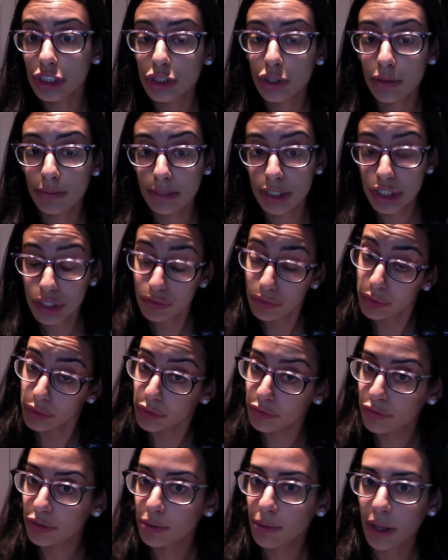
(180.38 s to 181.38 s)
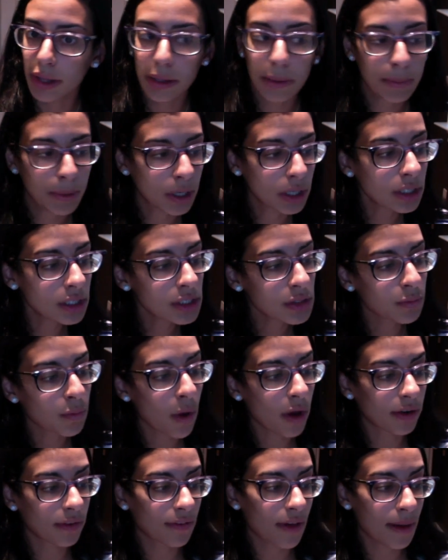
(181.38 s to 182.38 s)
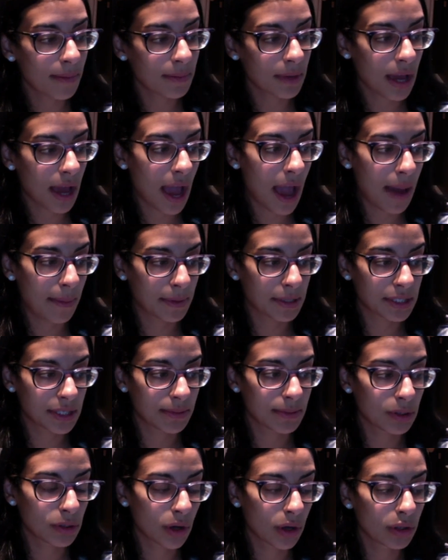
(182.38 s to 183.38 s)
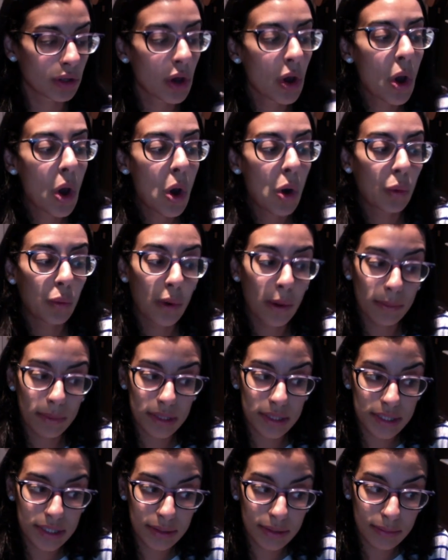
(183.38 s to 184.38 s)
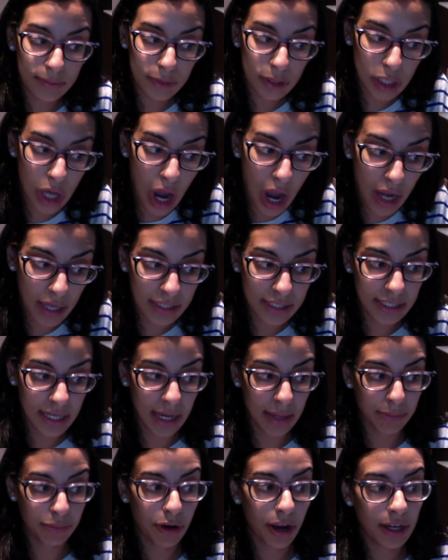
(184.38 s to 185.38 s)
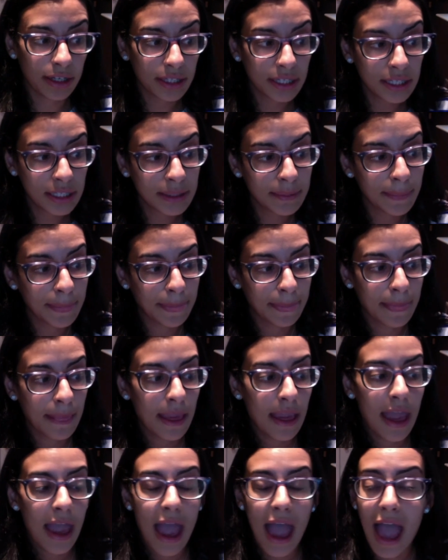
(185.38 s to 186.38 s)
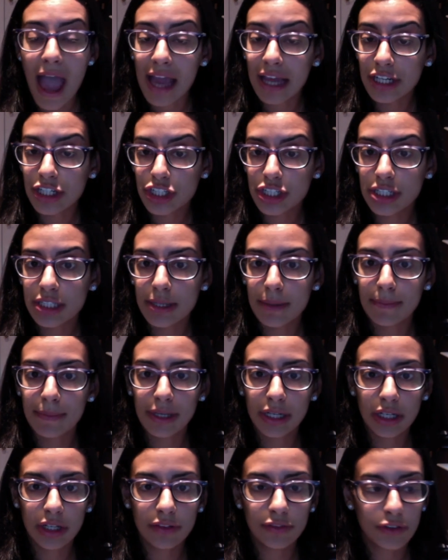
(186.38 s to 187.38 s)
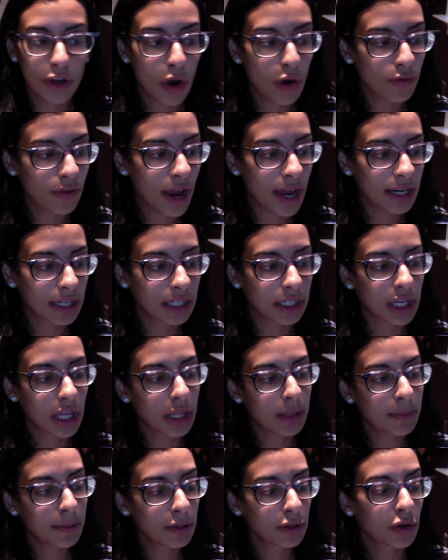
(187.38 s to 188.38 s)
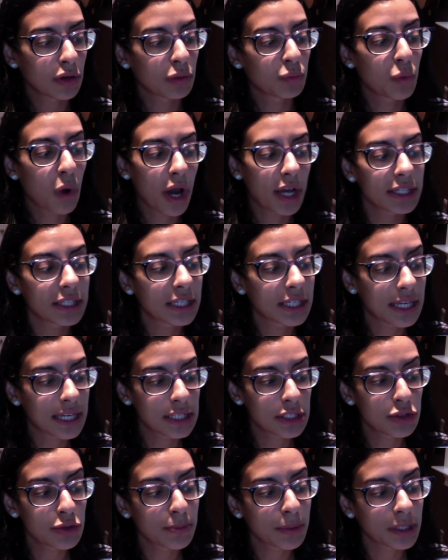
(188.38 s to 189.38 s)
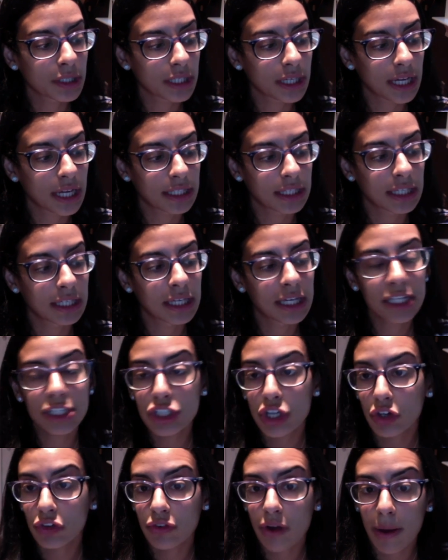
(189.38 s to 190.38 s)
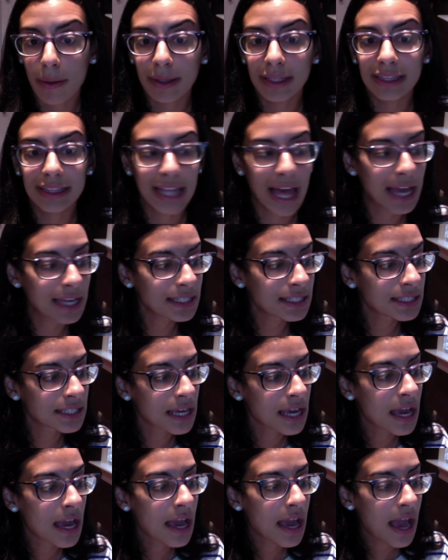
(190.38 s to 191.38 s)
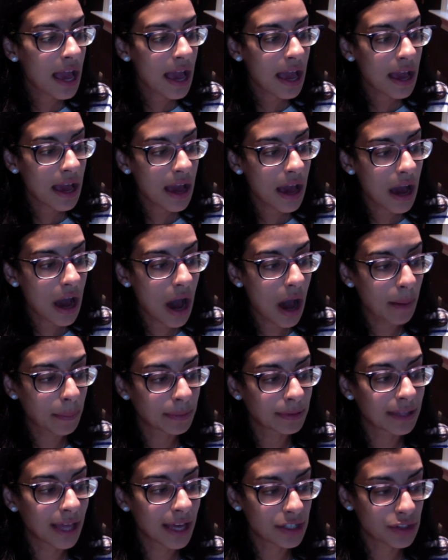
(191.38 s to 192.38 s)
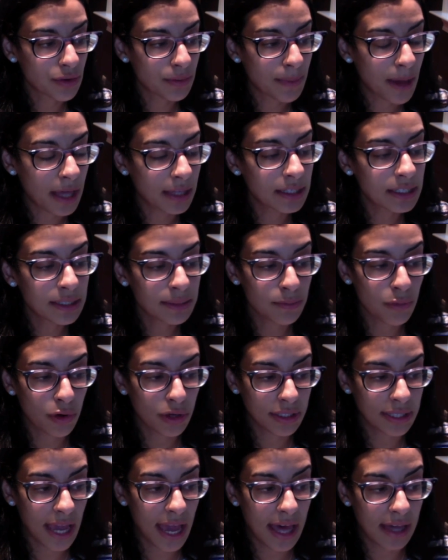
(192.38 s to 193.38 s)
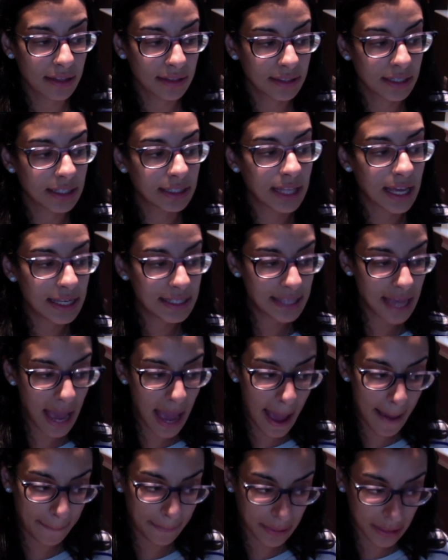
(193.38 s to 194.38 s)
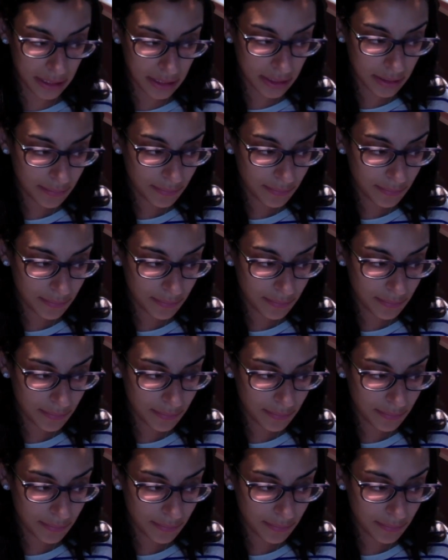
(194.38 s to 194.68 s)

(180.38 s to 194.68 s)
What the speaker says: told me she wrote a few other books. One of them happens to be called Woman's Guide to Getting Pregnant, and she's in the middle of co-writing another book called Why Today's Super-Connected Kids Are Growing Less Rebellious, More Talented, Less Happy.